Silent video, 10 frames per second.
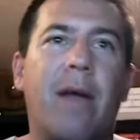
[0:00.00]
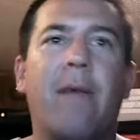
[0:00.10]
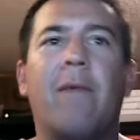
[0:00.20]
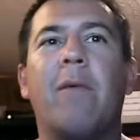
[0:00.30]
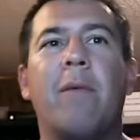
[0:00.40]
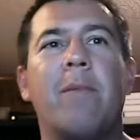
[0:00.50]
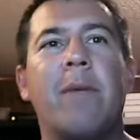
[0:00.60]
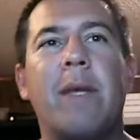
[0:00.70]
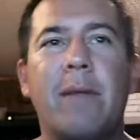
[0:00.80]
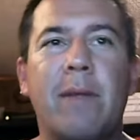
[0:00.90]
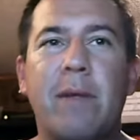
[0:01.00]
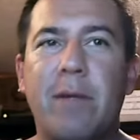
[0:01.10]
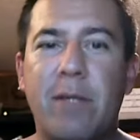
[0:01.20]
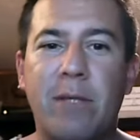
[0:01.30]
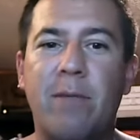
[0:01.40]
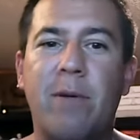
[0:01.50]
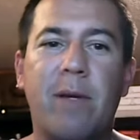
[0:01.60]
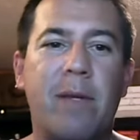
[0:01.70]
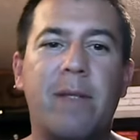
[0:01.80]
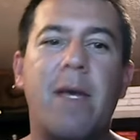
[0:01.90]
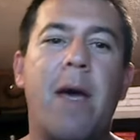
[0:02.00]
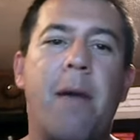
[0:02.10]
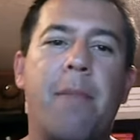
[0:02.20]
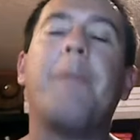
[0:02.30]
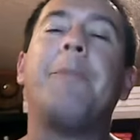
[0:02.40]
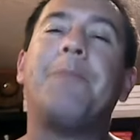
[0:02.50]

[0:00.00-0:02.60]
every woman out there. She's one of the top.